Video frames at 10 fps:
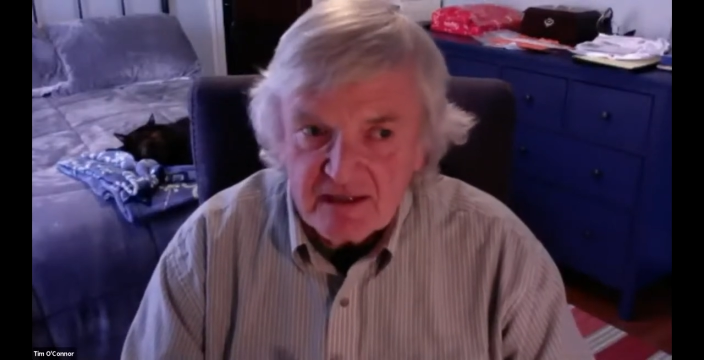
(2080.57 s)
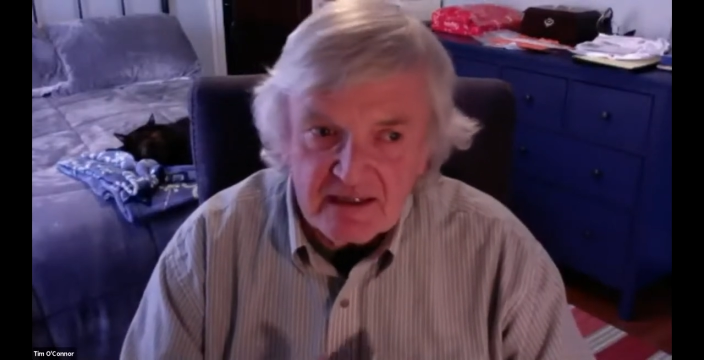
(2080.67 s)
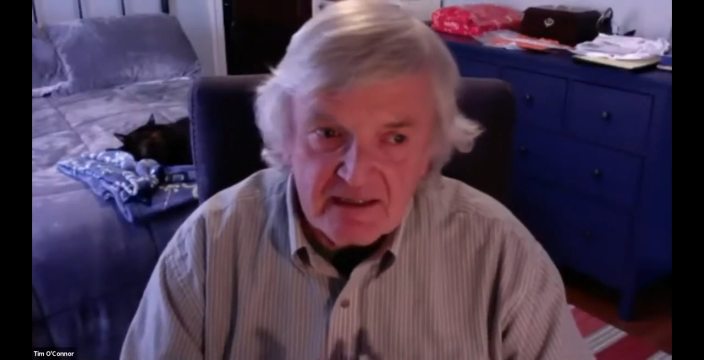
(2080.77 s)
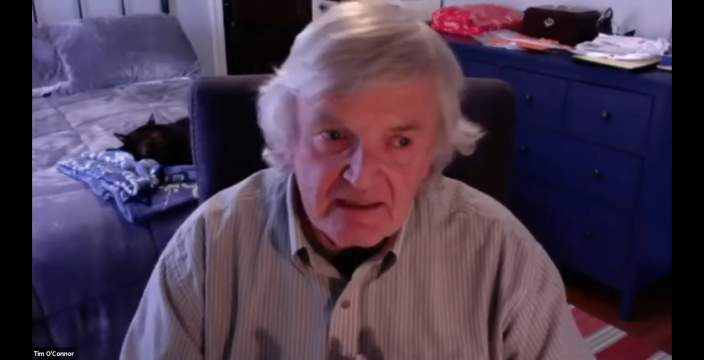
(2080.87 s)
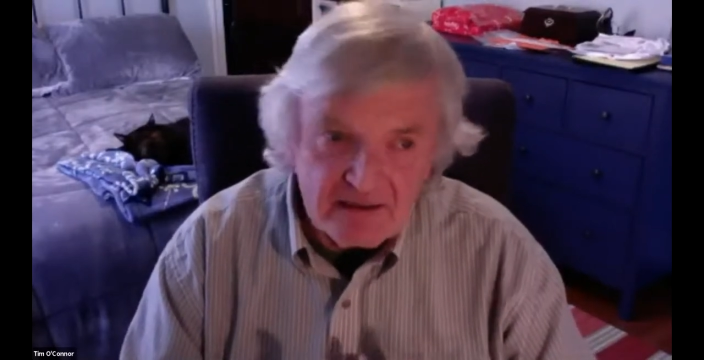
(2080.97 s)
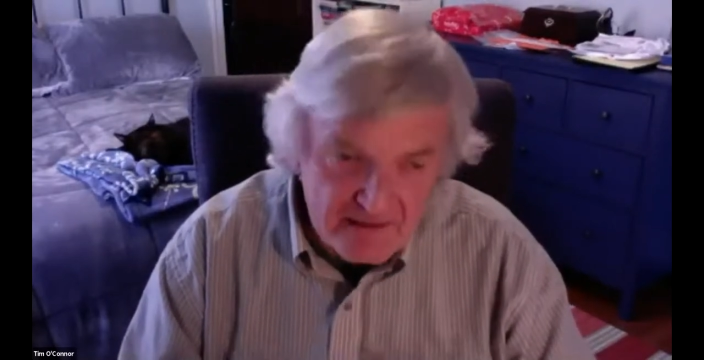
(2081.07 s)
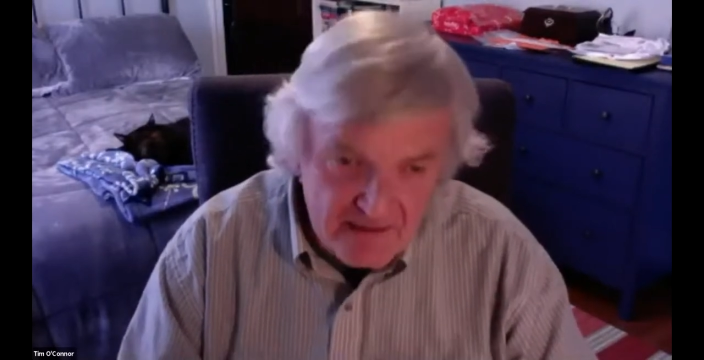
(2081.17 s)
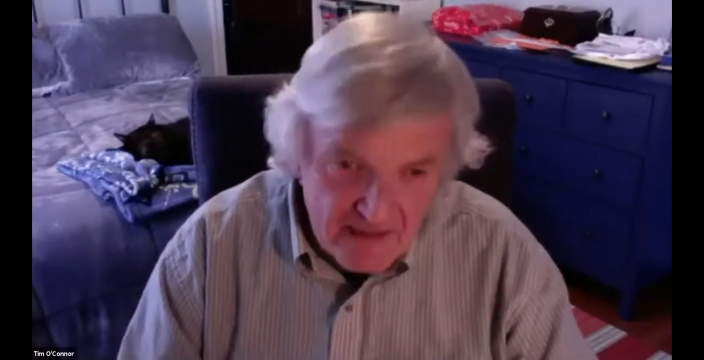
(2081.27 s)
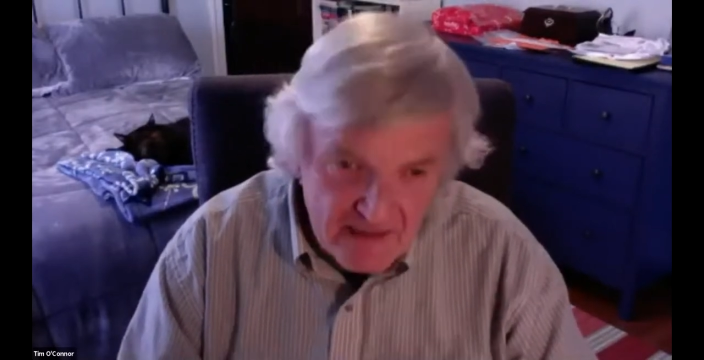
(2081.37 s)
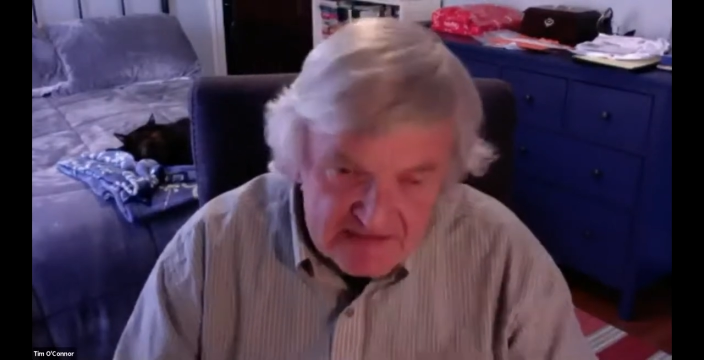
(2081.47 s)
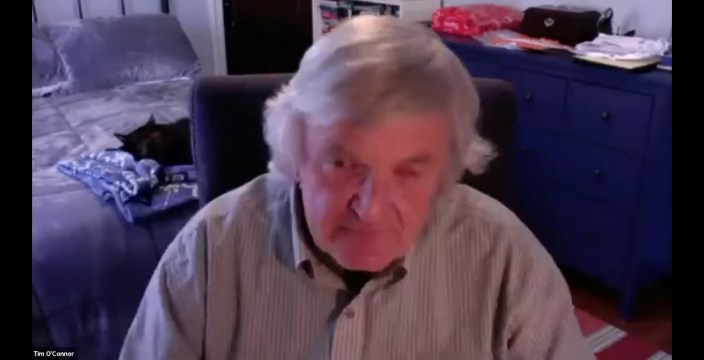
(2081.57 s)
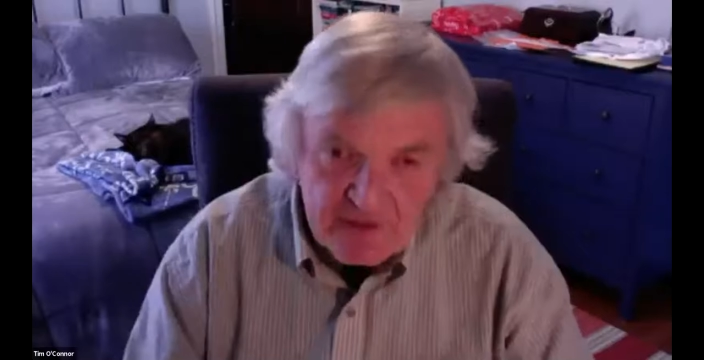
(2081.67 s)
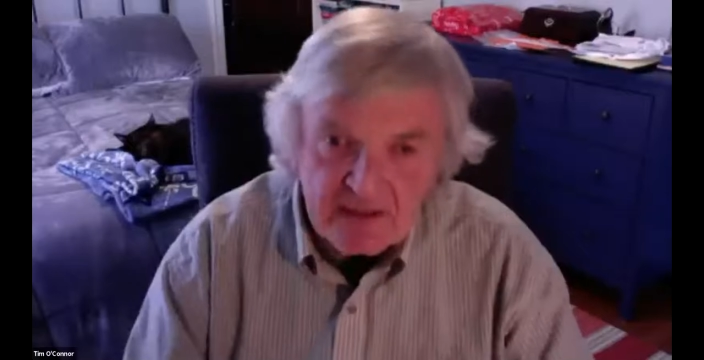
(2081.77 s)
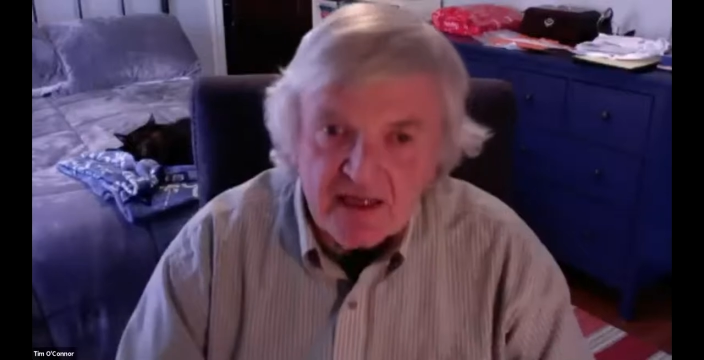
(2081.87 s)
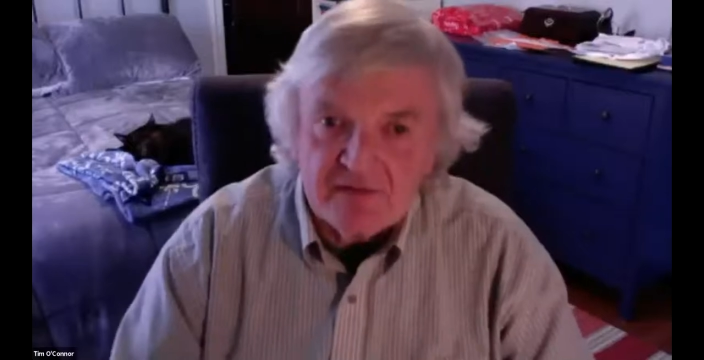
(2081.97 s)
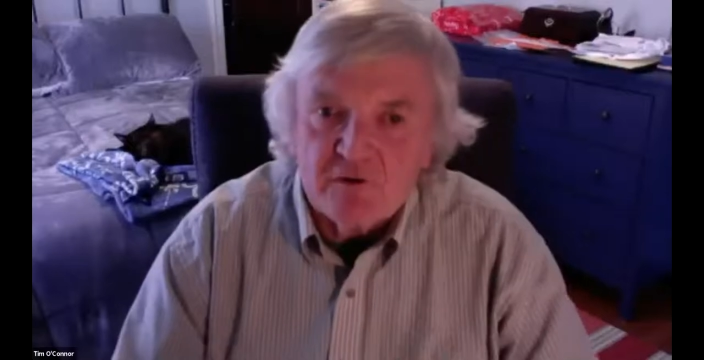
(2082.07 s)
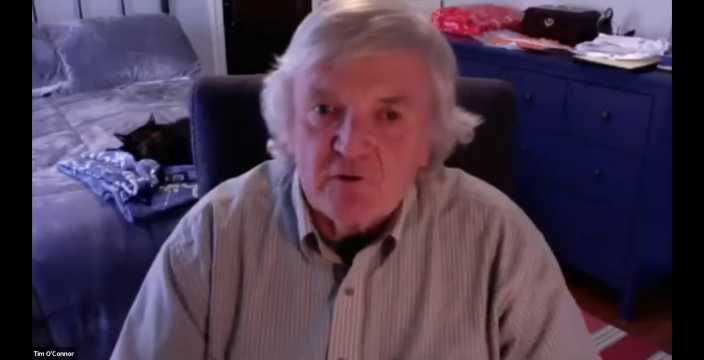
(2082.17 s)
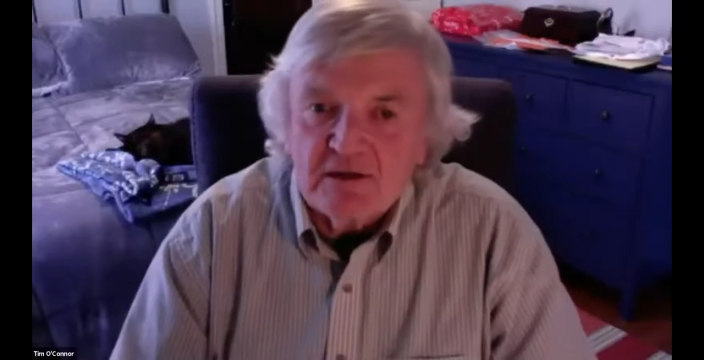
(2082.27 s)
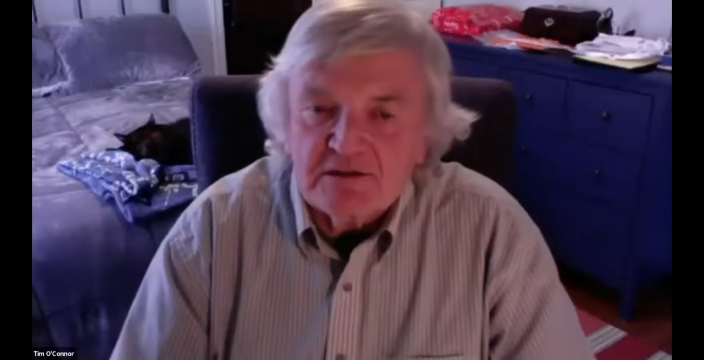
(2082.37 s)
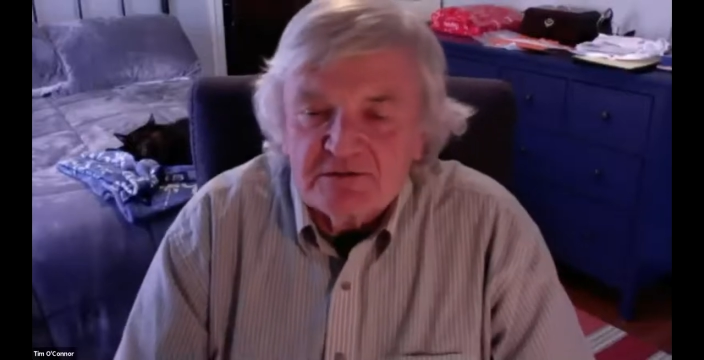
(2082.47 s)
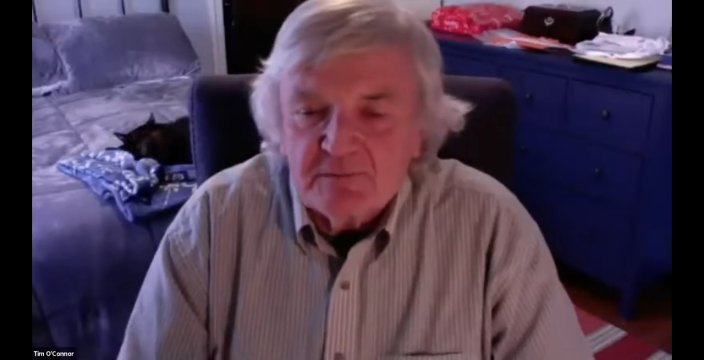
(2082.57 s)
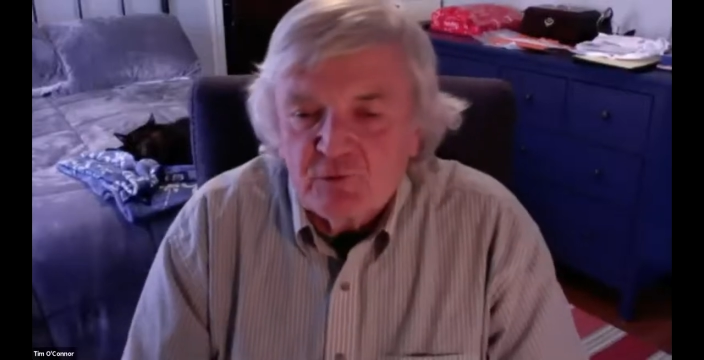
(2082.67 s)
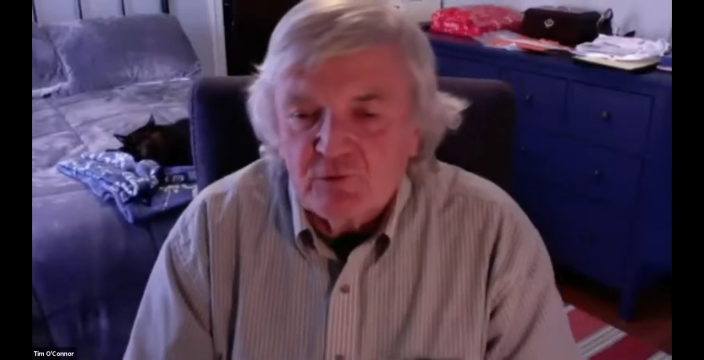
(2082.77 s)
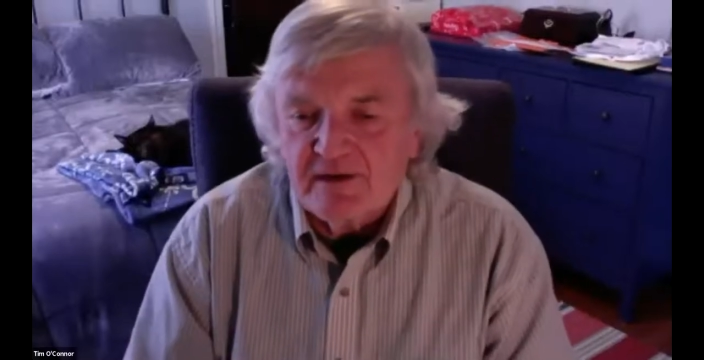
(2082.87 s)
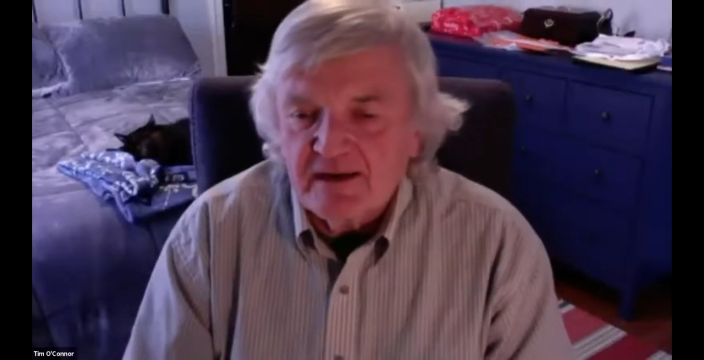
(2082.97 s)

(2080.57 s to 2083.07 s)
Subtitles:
And it has to be kind of across the board.